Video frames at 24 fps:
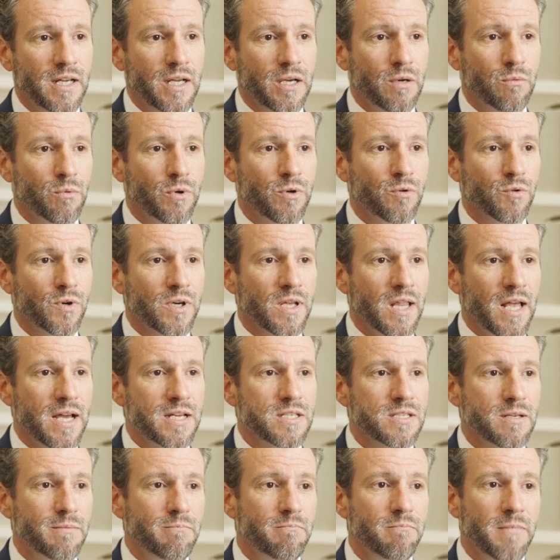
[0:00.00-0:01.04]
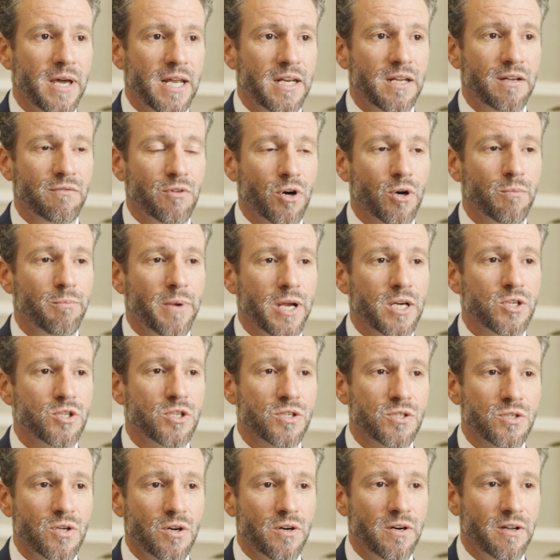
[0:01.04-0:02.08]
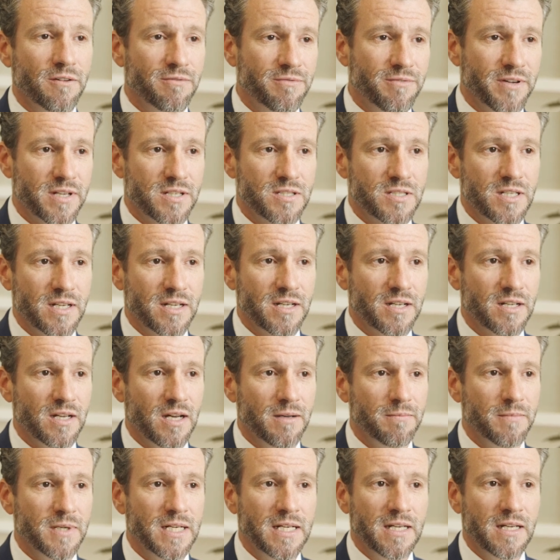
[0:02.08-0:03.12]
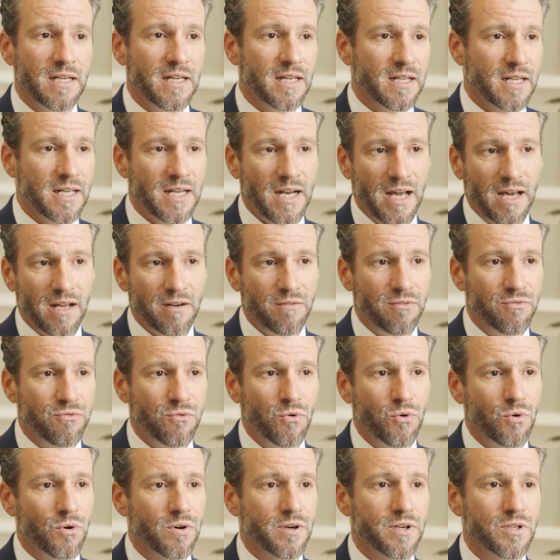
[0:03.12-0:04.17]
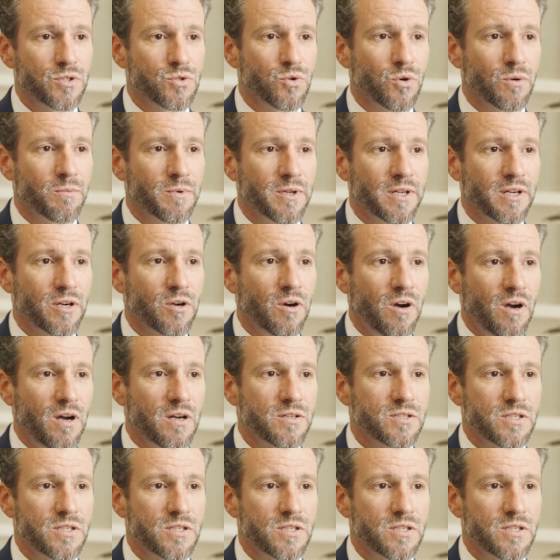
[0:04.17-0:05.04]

We realize that many of our patients are on a fixed income and cannot afford exorbitant costs